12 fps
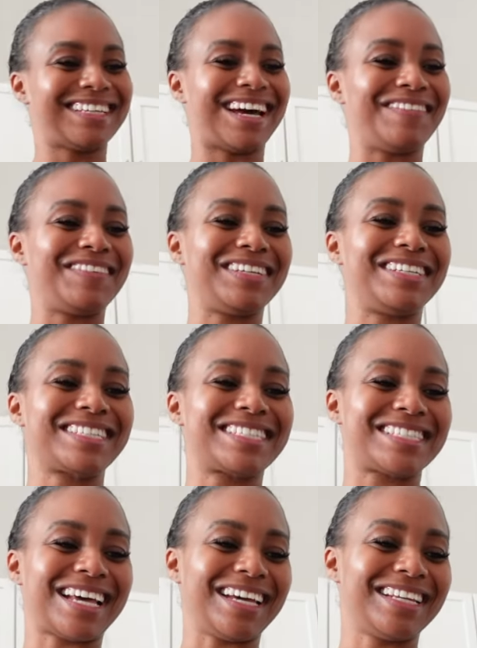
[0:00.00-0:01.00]
I feel
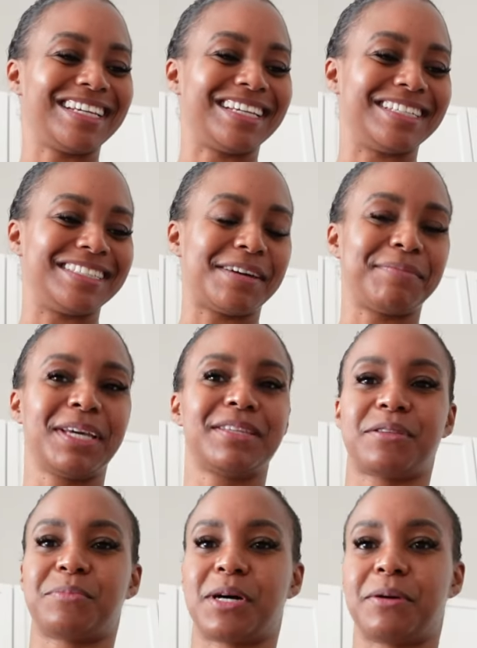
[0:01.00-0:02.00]
excited. I'm gonna
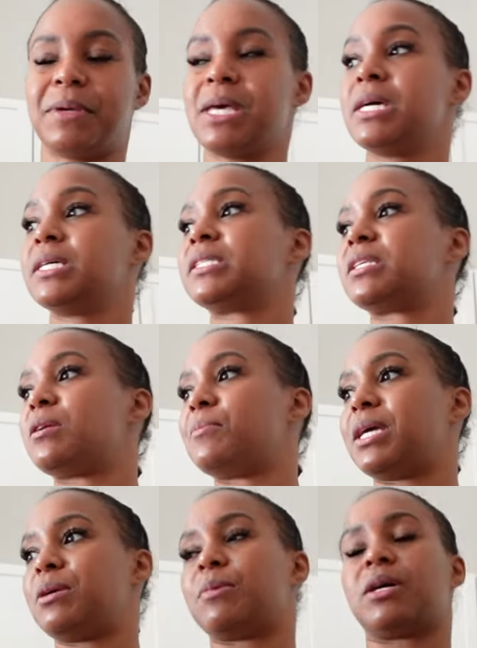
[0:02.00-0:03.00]
hit them up, send them
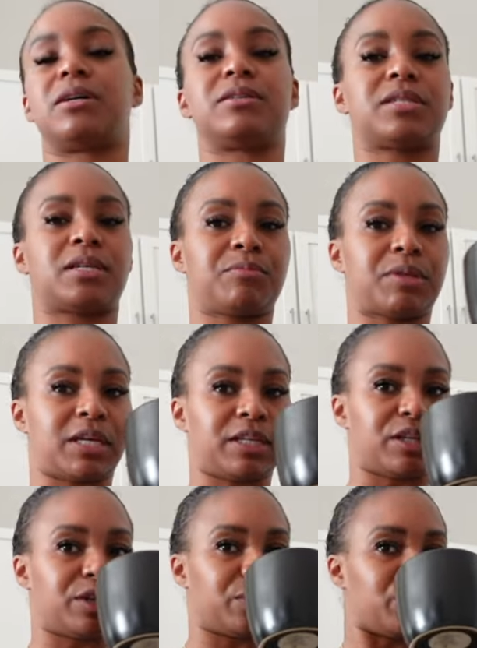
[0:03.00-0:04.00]
an email, tell them
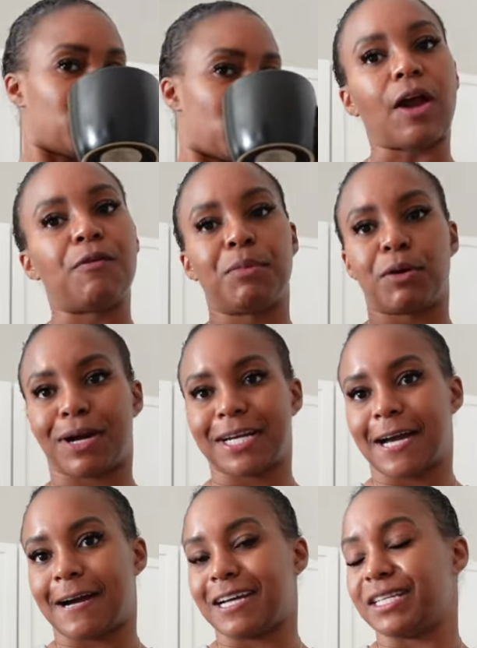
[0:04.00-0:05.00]
thank you. But right
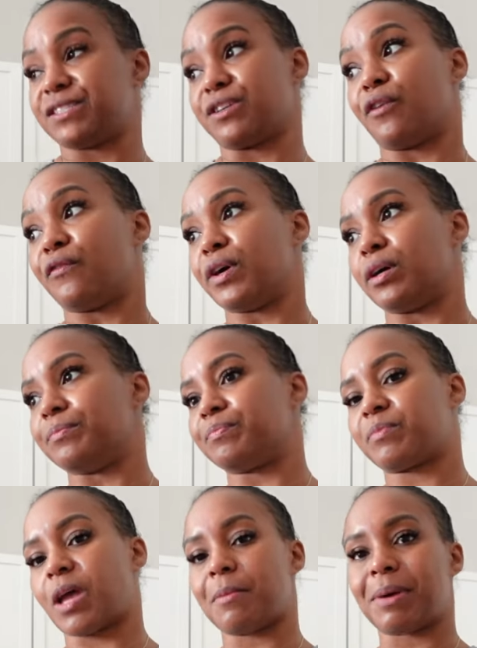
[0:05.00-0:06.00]
now I need to go film.
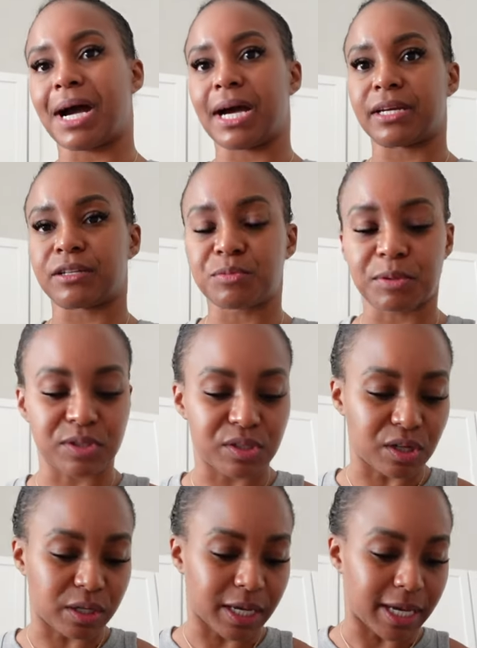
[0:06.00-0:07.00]
I'm behind. I'm supposed to
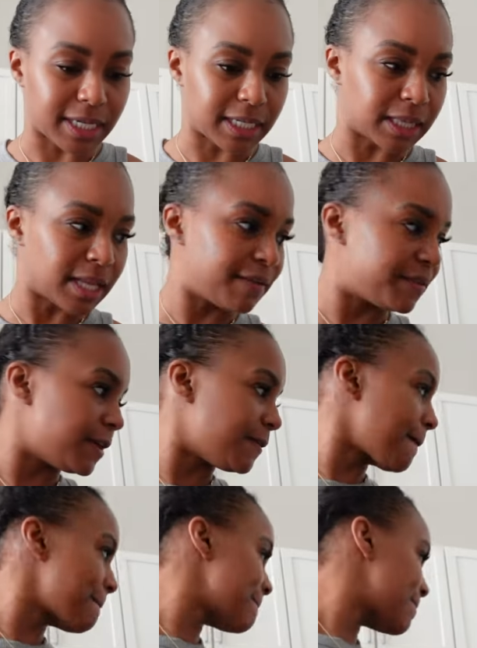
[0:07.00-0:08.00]
start it at
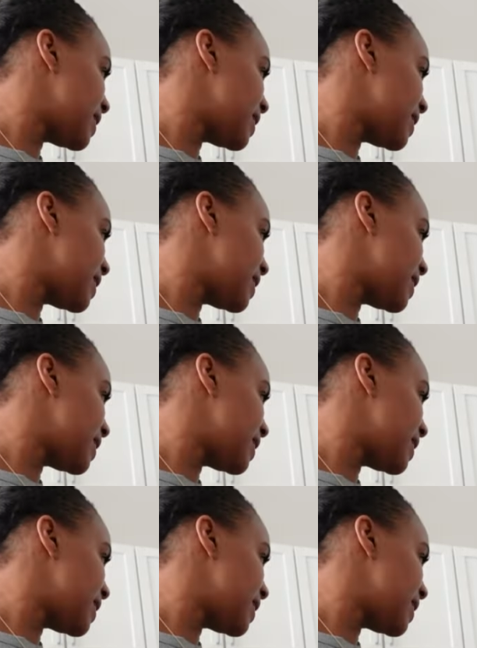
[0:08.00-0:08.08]
11.